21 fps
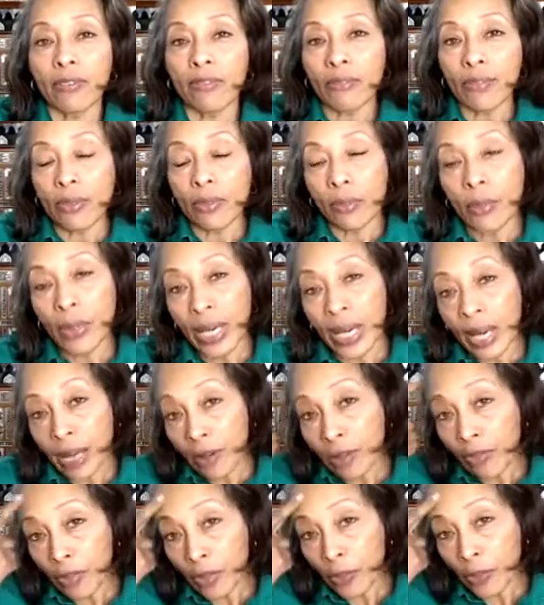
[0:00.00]
We
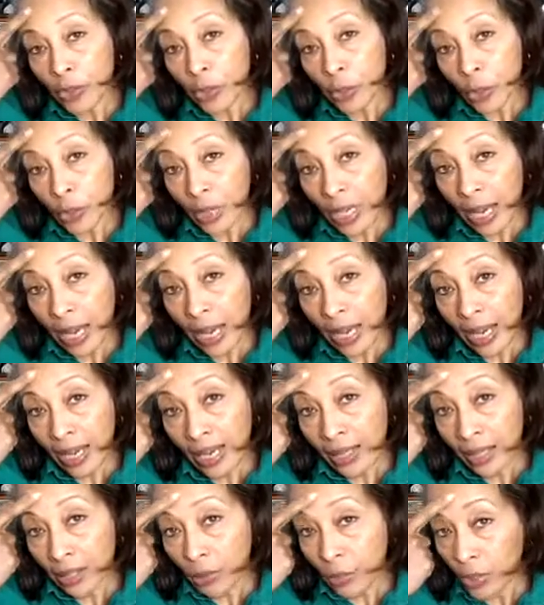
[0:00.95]
have the third
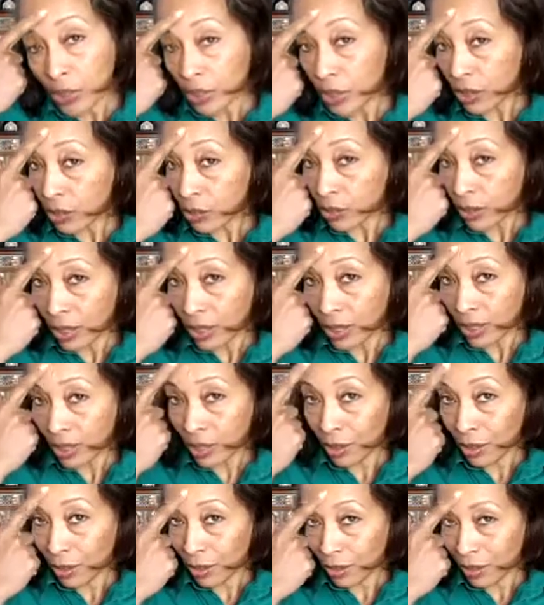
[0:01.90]
eye, which is right
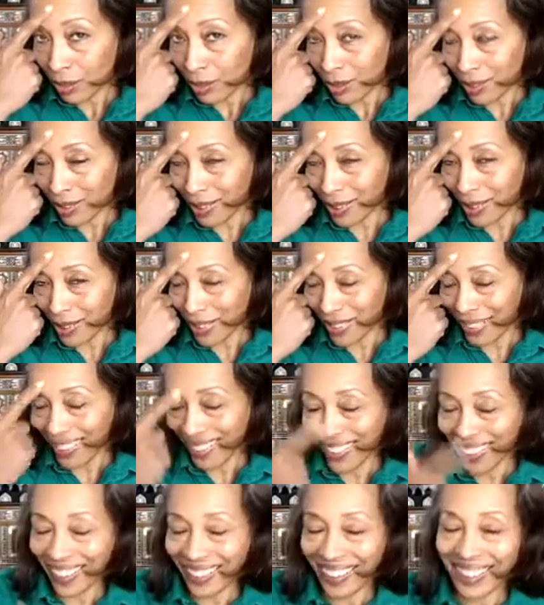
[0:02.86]
here,
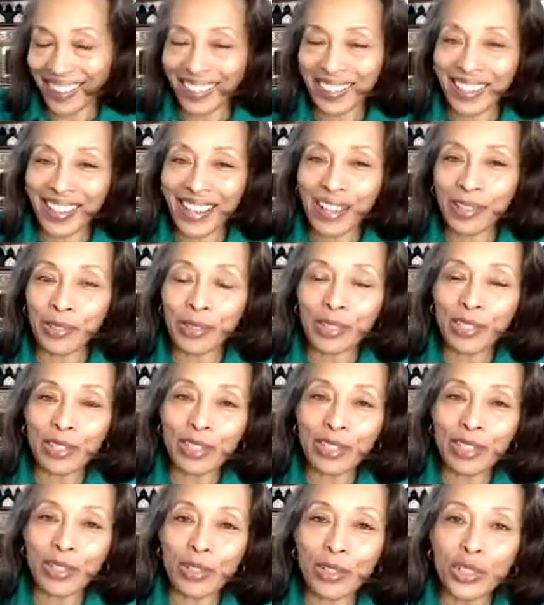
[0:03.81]
and that is
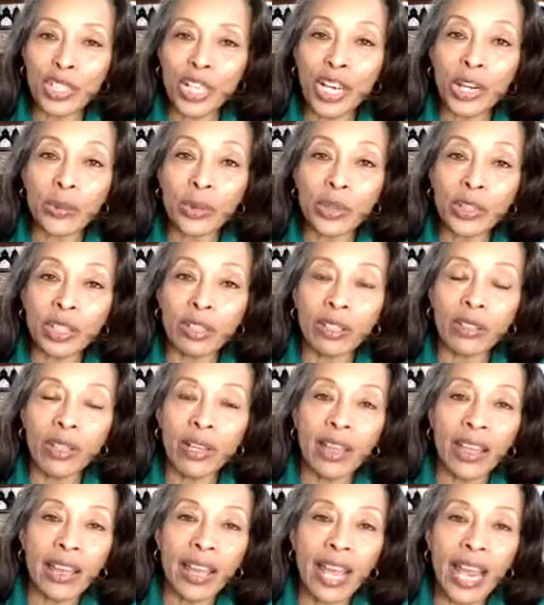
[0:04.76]
associated with the
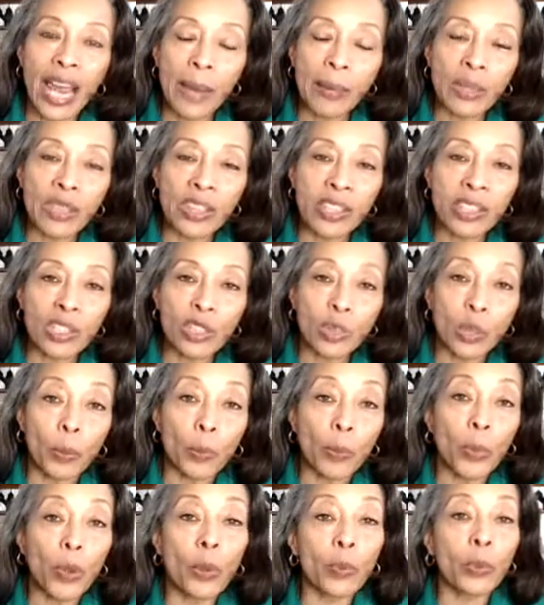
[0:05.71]
amethyst or
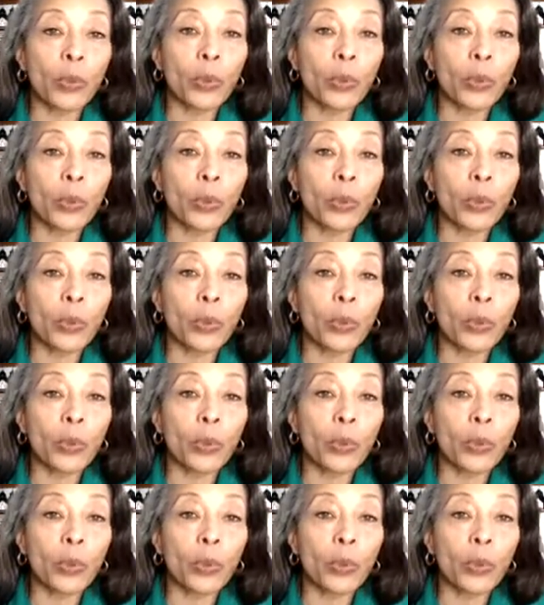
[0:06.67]
purple